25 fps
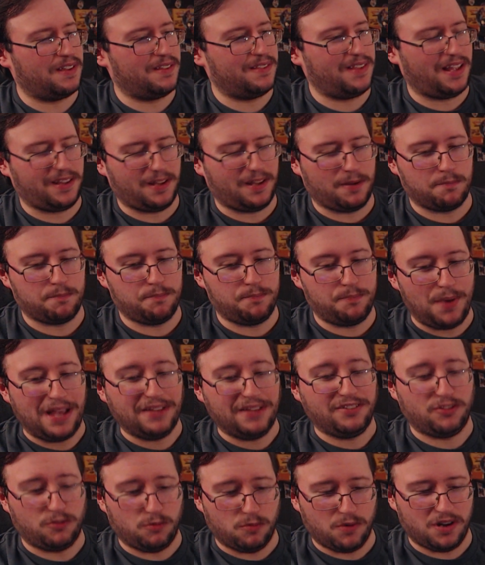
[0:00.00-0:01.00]
not their
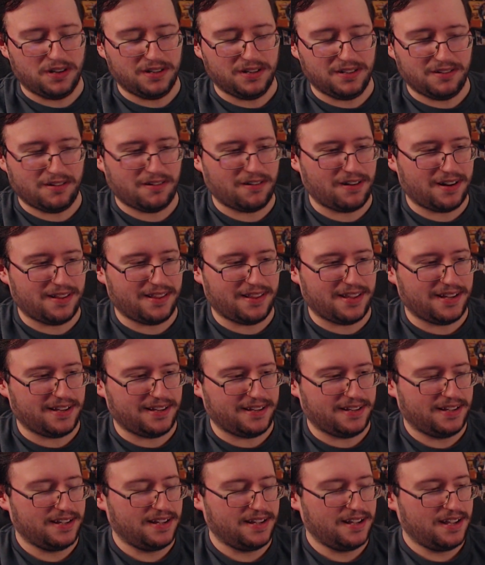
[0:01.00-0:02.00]
best one or anything,
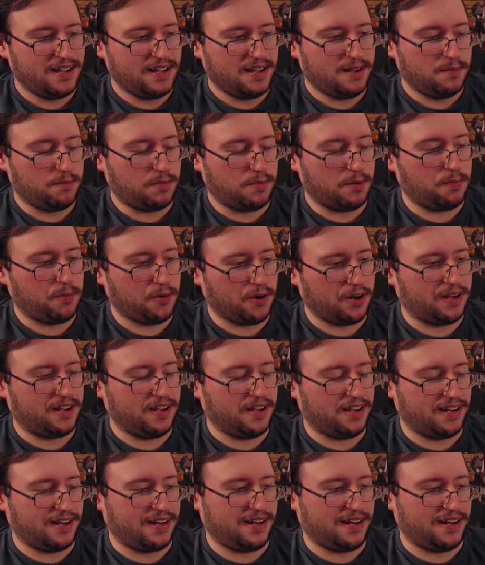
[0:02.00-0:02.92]
but pretty good.